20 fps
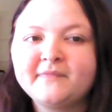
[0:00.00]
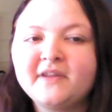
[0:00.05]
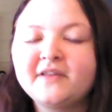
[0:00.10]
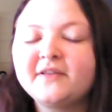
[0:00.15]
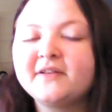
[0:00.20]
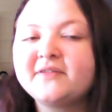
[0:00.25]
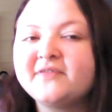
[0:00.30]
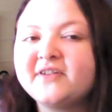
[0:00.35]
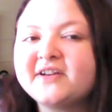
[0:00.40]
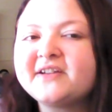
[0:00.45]

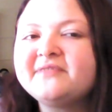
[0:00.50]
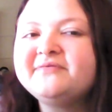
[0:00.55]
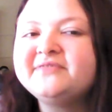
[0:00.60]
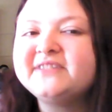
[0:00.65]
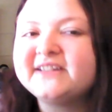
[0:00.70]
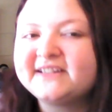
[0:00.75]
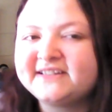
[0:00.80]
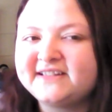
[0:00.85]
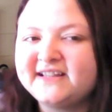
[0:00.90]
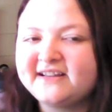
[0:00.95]
So it's very
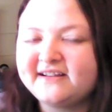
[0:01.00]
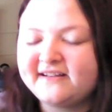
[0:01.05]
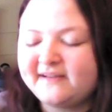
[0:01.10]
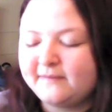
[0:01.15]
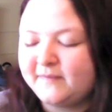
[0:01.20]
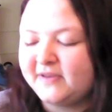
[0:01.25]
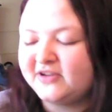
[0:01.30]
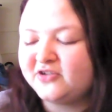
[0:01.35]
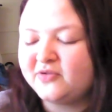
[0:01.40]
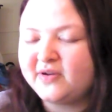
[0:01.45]
conflicting because
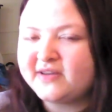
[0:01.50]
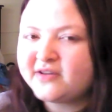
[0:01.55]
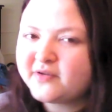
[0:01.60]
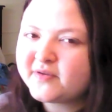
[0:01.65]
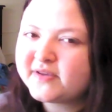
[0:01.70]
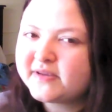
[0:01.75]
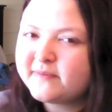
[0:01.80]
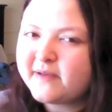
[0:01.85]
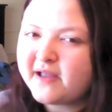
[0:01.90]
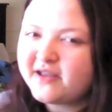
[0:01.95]
I'm like, do I
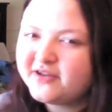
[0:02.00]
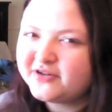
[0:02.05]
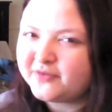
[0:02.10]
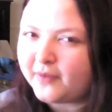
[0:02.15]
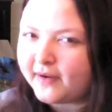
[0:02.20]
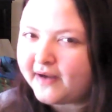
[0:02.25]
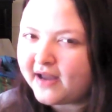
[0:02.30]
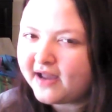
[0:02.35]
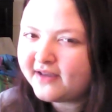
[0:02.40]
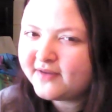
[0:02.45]
use the palette? Do
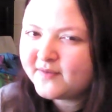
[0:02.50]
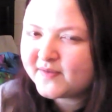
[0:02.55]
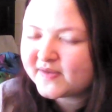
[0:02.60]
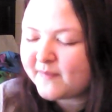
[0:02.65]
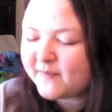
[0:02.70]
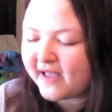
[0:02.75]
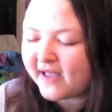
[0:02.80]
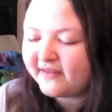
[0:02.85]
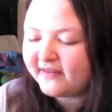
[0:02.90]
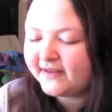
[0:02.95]
I not use the
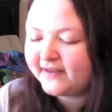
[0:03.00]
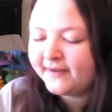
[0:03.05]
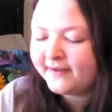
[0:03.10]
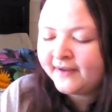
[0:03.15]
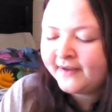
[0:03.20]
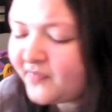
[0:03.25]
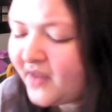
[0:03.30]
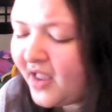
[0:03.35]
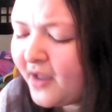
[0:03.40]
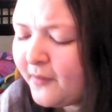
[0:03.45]
palette?
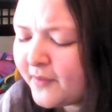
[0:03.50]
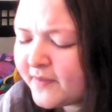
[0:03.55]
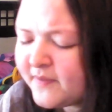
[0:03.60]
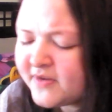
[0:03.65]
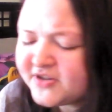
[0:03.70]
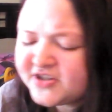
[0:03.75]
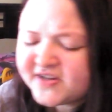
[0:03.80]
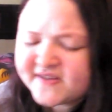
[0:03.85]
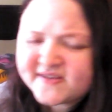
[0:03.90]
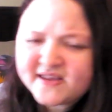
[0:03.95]
I was
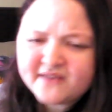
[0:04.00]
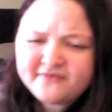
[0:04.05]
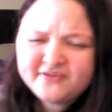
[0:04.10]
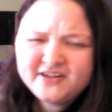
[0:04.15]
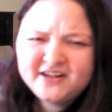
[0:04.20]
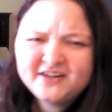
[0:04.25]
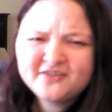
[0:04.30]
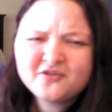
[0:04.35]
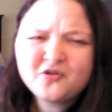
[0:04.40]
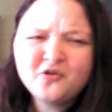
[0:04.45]
watching
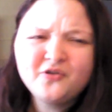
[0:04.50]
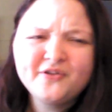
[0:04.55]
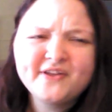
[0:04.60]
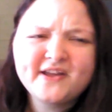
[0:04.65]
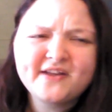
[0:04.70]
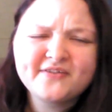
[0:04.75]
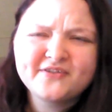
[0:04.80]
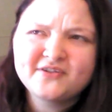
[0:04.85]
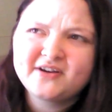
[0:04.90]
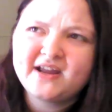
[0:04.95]
Stephanie Nicole
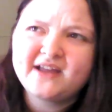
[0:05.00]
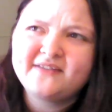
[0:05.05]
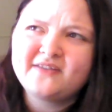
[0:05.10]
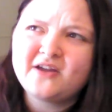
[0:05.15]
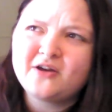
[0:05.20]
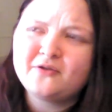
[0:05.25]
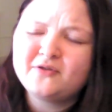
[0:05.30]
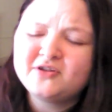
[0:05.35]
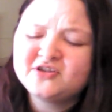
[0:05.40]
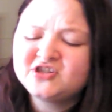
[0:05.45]
the other day,
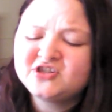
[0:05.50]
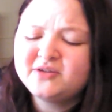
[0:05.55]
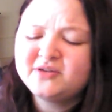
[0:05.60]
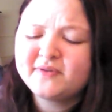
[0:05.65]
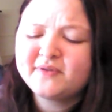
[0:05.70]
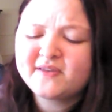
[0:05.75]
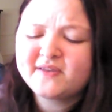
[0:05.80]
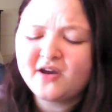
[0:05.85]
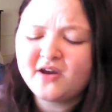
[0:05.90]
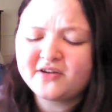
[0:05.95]
though, and she
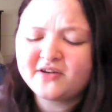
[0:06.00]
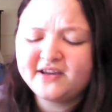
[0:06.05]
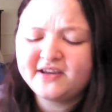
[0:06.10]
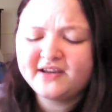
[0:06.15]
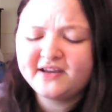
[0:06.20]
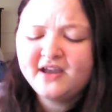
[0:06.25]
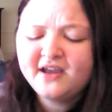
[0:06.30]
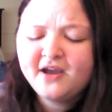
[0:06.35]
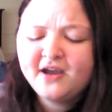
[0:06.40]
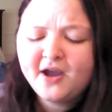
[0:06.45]
was
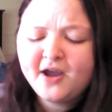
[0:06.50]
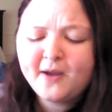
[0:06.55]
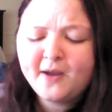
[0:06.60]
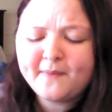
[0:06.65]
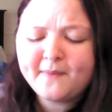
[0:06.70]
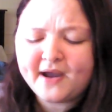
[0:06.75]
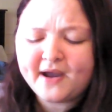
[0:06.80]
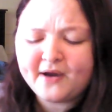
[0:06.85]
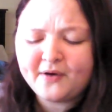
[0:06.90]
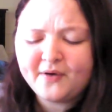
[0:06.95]
talking
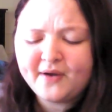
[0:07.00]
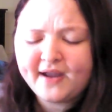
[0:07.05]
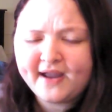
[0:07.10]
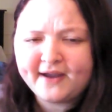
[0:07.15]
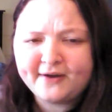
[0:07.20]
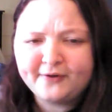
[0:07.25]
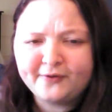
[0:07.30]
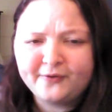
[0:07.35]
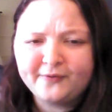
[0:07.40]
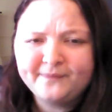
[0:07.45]
about
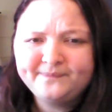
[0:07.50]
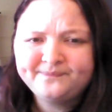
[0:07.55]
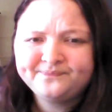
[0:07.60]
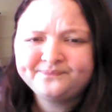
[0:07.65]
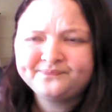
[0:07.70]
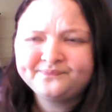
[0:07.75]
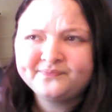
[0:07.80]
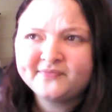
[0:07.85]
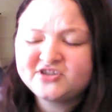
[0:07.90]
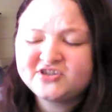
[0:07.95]
how
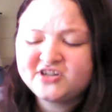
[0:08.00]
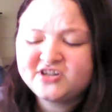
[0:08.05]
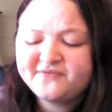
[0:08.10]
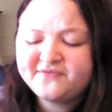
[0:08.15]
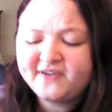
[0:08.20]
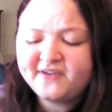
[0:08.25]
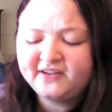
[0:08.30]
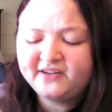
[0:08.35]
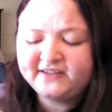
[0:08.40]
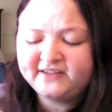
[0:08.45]
she
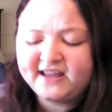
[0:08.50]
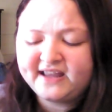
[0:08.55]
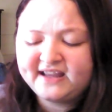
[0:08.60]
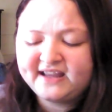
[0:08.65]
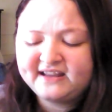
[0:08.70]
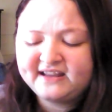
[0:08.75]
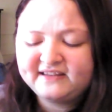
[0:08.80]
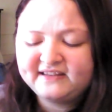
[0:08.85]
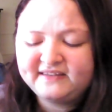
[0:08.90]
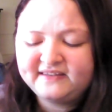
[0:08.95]
felt
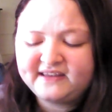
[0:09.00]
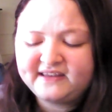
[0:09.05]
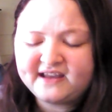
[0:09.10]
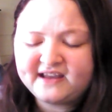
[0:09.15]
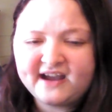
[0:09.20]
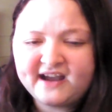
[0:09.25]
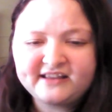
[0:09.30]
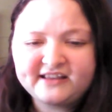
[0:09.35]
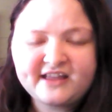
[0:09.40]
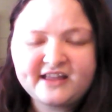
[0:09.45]
like the
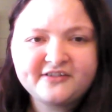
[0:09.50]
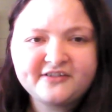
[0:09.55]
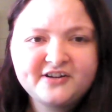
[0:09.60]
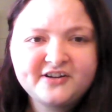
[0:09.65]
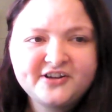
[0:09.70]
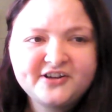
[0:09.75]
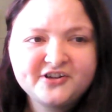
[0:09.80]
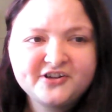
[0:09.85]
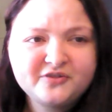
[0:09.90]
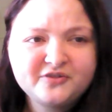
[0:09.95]
highlighter in
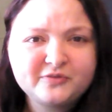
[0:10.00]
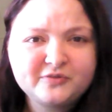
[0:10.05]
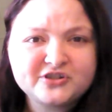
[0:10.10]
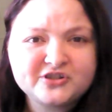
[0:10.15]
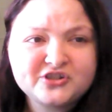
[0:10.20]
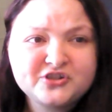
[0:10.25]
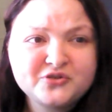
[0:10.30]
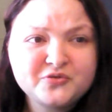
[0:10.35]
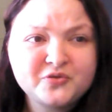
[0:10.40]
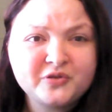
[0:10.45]
here was
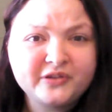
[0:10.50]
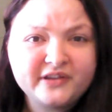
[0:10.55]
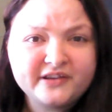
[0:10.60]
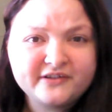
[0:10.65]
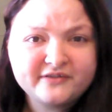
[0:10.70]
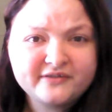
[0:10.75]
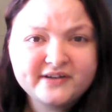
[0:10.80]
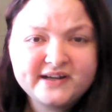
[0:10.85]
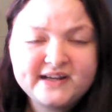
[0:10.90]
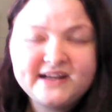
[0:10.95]
too
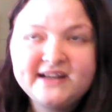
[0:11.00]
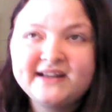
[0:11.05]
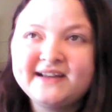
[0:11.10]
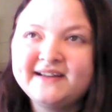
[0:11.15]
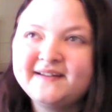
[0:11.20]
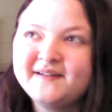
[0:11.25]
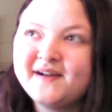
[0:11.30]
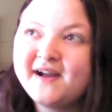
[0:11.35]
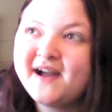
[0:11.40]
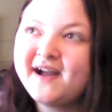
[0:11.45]
glittery.
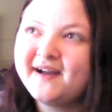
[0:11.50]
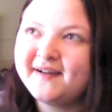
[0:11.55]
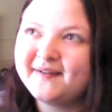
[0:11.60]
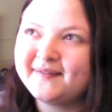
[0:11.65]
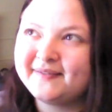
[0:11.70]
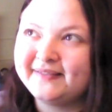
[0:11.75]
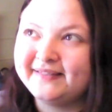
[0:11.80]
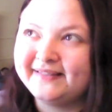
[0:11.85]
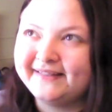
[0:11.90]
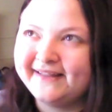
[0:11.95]
I
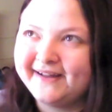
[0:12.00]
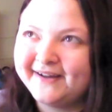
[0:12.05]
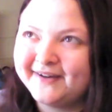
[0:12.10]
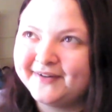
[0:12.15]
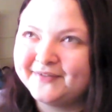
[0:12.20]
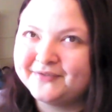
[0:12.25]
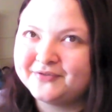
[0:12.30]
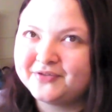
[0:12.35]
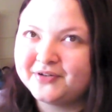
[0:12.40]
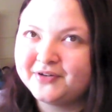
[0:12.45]

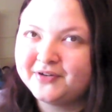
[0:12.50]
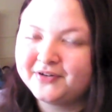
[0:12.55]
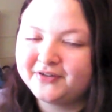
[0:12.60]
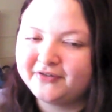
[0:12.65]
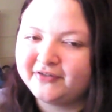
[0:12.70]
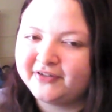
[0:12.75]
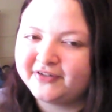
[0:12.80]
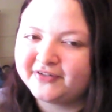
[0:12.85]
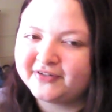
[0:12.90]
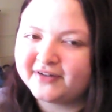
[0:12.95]
love
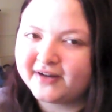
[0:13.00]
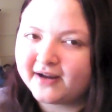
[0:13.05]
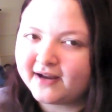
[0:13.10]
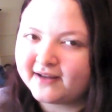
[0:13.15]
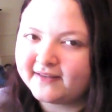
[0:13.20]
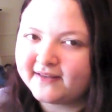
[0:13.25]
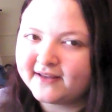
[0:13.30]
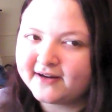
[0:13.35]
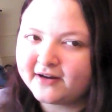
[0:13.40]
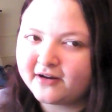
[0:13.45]
glittery
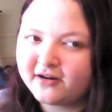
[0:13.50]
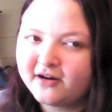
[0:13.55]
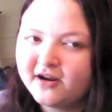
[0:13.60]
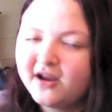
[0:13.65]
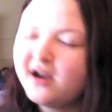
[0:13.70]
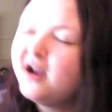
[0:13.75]
highlighter.